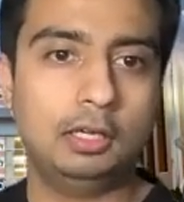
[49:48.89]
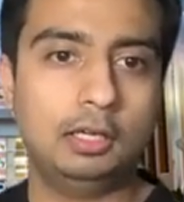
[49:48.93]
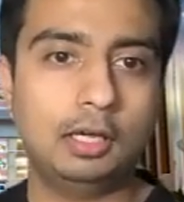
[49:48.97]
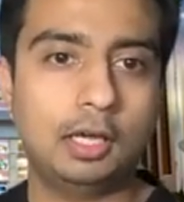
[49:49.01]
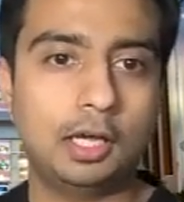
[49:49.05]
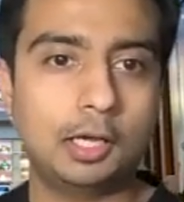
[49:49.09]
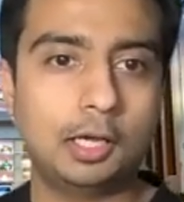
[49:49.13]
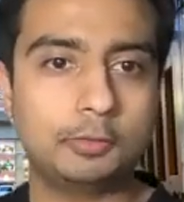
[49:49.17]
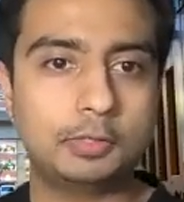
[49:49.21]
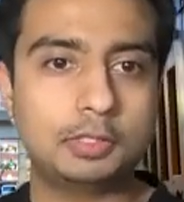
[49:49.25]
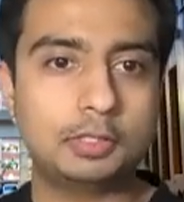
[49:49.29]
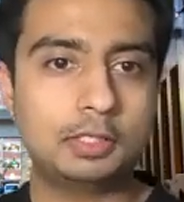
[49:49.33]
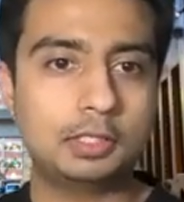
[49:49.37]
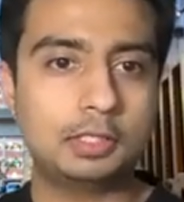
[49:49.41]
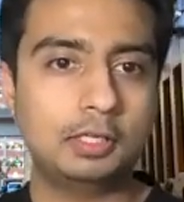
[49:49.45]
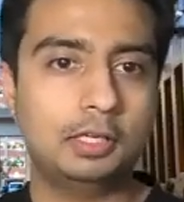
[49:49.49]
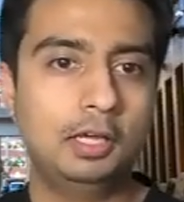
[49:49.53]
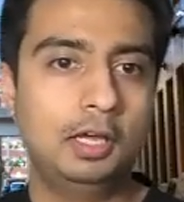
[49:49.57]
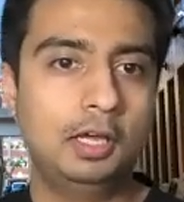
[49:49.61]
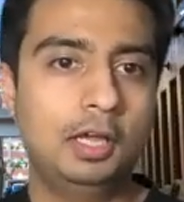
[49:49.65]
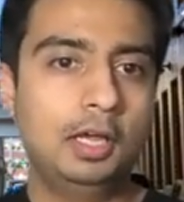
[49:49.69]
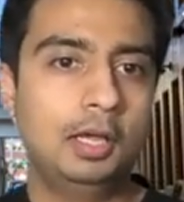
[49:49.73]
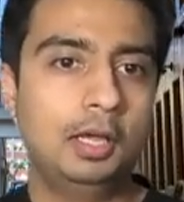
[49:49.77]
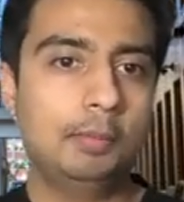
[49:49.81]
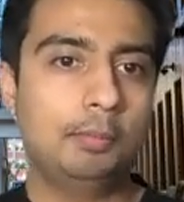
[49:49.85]
I would say,
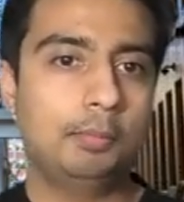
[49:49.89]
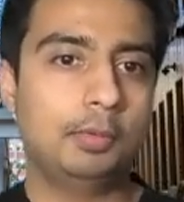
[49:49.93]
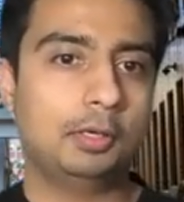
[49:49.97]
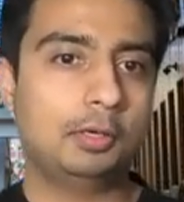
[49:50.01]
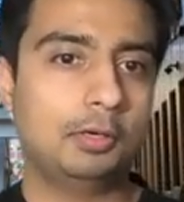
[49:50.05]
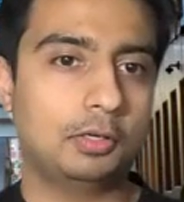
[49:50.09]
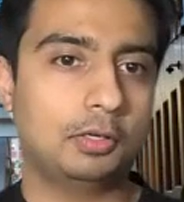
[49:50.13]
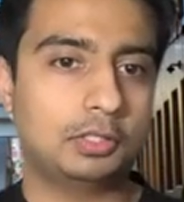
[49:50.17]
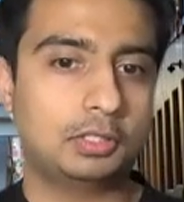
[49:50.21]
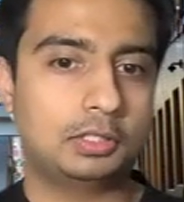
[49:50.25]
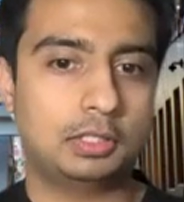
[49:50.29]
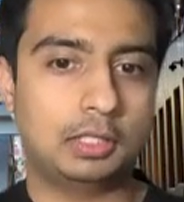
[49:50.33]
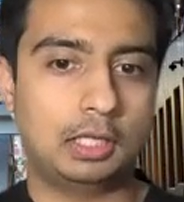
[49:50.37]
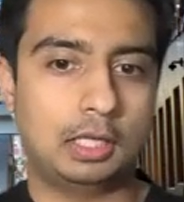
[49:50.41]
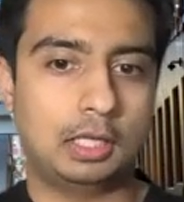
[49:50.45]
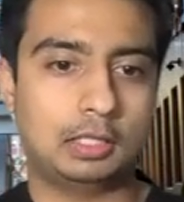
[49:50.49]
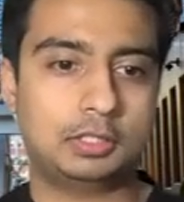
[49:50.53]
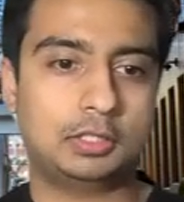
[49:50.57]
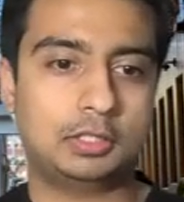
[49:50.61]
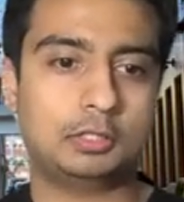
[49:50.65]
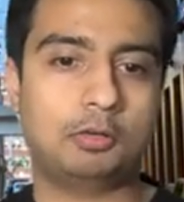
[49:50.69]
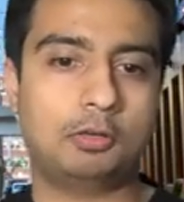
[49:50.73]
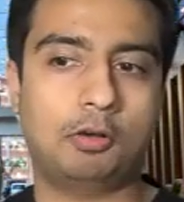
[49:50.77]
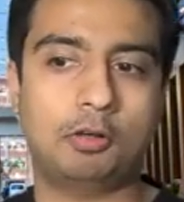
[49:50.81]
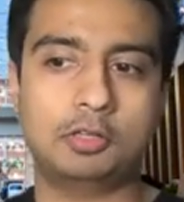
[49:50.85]
because that's
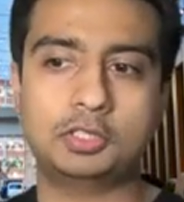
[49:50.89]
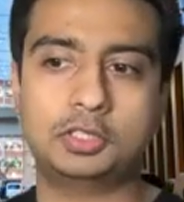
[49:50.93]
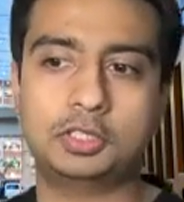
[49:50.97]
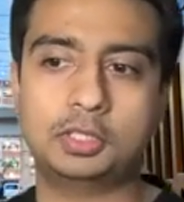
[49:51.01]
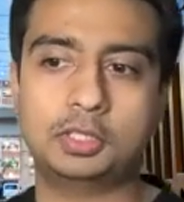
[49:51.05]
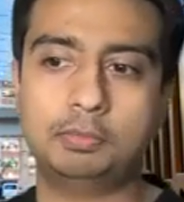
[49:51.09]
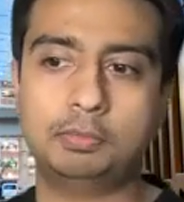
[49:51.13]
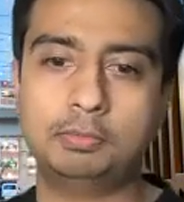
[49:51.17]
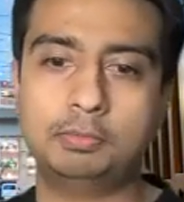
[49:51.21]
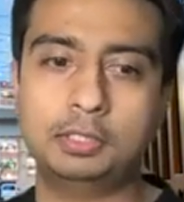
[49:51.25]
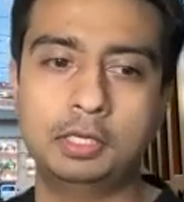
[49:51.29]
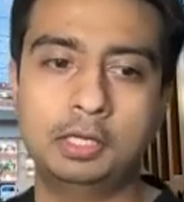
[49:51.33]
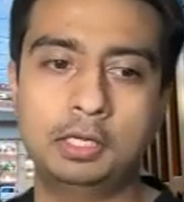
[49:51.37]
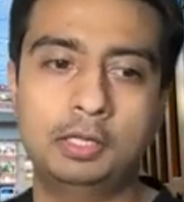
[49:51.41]
a concept.